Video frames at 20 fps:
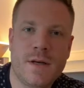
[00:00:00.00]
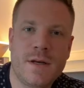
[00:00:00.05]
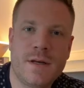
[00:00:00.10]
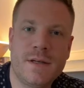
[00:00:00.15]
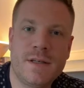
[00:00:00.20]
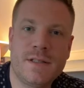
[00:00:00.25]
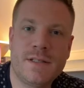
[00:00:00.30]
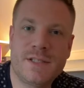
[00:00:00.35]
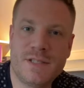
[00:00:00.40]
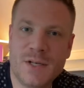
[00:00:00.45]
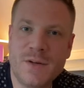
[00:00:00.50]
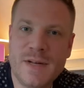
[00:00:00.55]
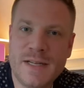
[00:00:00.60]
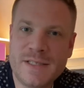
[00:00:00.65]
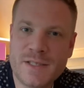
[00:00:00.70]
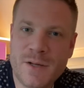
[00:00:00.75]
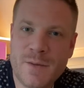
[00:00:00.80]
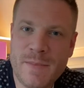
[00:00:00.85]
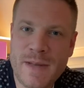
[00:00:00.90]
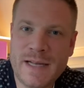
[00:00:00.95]
So
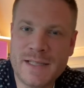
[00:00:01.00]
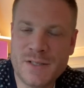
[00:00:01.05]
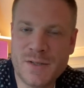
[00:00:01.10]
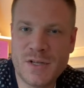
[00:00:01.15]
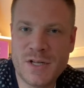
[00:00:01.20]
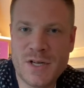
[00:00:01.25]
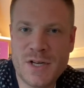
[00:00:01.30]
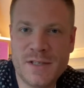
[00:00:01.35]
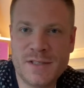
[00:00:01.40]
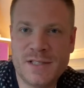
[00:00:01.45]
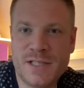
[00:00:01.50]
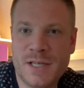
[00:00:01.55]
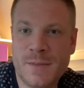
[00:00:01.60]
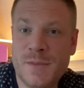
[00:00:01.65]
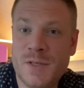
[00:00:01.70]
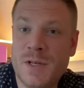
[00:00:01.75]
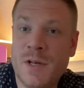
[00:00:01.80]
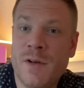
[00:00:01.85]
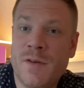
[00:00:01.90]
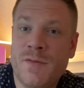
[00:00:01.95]
let's go back to the
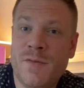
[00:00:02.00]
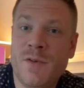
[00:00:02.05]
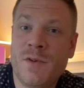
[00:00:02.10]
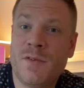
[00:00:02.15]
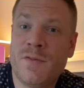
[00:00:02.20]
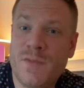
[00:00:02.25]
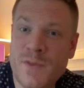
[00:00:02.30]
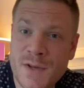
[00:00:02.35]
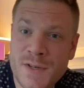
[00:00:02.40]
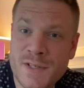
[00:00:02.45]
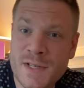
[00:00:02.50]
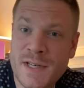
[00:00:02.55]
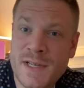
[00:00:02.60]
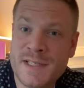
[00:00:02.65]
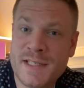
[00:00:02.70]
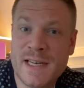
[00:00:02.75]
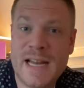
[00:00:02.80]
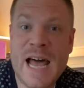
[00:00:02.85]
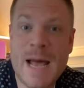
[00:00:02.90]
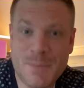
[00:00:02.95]
concepts of
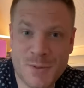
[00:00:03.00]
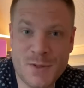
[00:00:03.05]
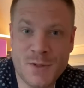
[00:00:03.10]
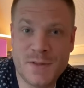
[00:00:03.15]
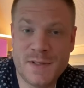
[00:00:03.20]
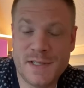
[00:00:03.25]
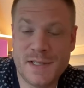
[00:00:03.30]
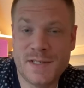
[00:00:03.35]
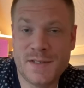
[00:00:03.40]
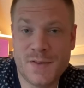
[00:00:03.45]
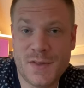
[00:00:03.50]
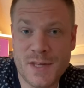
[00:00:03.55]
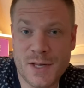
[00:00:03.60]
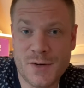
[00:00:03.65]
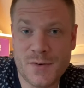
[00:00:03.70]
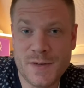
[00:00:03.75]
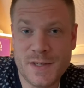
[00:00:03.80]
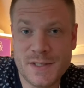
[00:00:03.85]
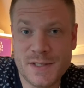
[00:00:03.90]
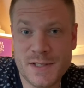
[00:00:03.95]
universalist and absolutist
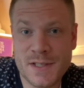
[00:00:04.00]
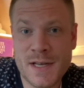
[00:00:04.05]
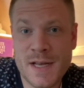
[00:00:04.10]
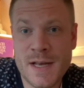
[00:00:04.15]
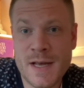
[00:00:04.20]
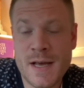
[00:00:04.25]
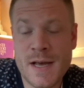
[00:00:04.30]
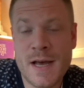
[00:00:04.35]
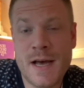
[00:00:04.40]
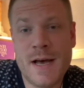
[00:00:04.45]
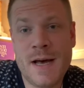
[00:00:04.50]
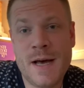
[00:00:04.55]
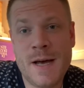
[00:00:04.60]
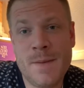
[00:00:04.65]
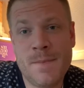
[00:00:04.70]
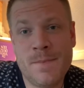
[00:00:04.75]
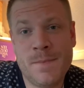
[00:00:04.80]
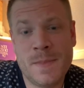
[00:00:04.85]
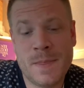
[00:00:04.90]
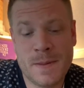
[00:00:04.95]
theories.
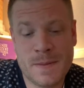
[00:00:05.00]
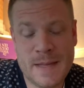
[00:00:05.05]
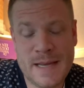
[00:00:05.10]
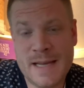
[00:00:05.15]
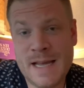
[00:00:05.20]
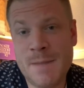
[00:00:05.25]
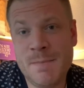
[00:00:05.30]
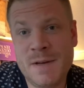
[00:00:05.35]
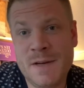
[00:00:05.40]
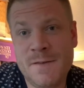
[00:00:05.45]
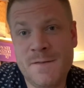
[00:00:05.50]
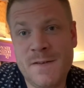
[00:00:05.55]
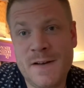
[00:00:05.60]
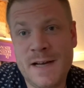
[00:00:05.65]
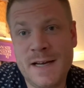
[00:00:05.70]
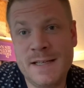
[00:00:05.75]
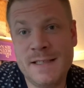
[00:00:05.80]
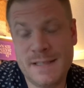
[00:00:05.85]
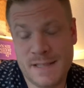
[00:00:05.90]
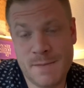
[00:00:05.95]
They can be
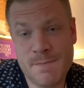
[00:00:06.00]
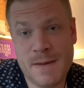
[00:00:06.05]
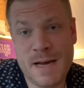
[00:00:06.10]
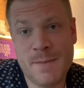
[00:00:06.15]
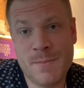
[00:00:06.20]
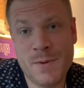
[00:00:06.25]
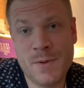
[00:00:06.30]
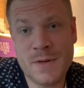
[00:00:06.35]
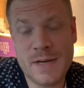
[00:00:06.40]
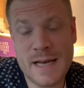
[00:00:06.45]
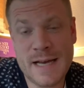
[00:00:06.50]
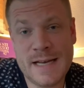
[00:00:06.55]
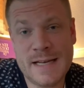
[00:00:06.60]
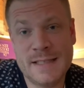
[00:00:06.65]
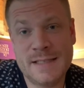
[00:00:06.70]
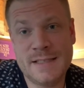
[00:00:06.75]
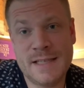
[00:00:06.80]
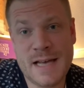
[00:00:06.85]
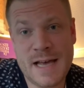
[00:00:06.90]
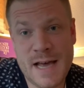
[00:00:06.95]
defined in my book
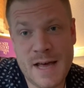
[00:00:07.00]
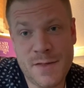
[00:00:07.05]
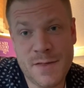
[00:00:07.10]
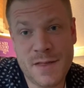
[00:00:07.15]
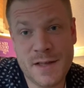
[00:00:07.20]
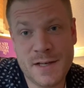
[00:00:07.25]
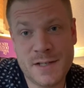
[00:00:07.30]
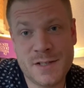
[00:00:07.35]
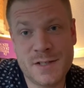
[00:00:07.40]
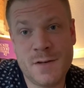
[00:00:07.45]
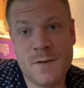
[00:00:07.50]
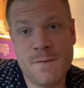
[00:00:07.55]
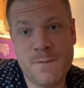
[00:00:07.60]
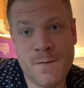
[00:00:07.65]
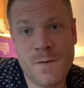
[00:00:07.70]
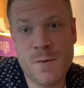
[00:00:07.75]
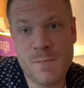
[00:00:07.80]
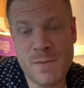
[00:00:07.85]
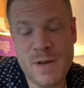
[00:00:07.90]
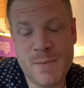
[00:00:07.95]
as ethics
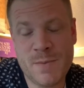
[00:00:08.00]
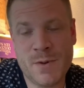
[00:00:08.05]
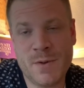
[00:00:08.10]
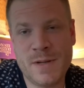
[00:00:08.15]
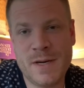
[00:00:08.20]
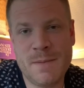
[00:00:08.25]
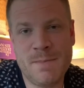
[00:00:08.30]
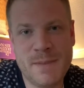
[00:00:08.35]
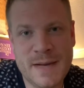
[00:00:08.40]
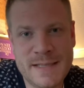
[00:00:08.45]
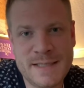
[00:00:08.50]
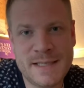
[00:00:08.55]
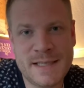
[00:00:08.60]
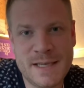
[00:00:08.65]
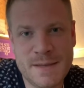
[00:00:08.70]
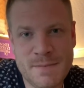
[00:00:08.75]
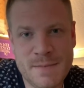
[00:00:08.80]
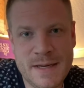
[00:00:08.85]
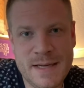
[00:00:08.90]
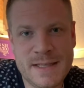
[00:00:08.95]
for people. And it
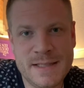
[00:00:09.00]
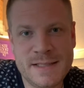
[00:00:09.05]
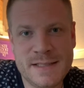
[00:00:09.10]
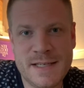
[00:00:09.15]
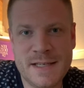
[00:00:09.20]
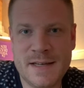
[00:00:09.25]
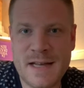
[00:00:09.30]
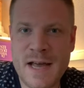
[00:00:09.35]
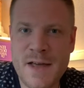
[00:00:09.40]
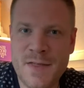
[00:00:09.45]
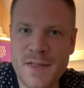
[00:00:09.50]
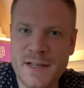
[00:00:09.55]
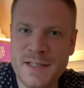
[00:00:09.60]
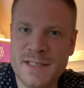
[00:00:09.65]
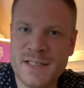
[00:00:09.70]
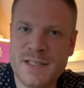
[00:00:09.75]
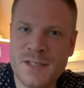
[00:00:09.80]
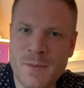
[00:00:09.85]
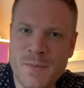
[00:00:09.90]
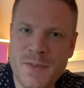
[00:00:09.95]
basically means that
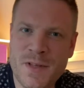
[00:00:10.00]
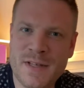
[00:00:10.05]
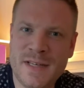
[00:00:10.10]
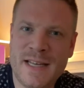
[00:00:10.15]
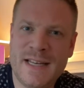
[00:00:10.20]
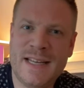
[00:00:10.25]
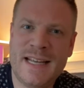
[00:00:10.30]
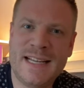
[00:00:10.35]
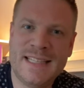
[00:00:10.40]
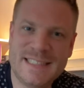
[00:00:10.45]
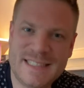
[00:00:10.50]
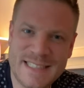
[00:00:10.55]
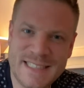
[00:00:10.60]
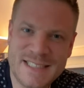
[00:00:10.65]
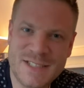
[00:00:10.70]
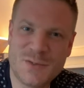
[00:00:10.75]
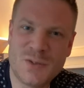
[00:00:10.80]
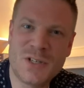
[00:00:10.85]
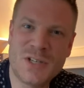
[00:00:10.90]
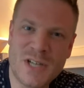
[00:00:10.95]
ethics is something that
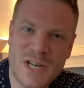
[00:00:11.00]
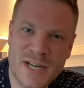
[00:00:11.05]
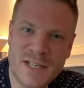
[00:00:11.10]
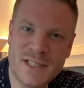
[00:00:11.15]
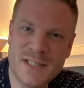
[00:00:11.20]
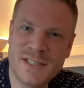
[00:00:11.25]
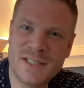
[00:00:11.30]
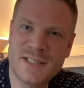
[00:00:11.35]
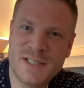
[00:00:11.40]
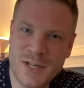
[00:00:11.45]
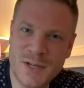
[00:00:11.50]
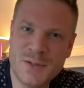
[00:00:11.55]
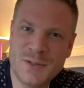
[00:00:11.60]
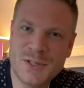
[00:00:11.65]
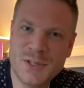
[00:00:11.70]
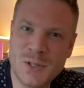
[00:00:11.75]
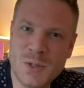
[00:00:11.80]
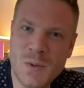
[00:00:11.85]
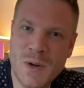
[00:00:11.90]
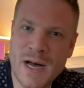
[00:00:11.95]
exists regardless
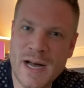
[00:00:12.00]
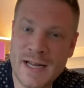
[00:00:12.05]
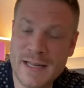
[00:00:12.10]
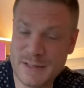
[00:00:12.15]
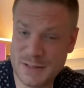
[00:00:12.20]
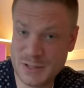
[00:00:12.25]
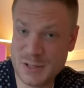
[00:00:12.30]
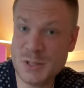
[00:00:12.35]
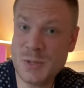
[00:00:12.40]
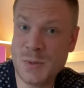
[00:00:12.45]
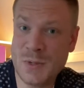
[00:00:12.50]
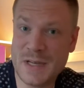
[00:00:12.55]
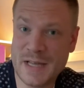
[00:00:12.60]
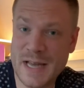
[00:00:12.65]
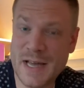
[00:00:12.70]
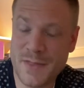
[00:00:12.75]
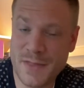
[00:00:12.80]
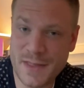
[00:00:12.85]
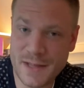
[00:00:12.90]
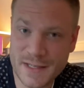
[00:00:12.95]
those who are doing
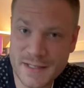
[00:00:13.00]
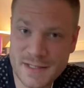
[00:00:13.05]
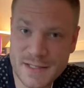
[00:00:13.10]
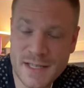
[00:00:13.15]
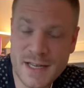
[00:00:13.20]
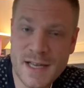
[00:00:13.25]
ethics.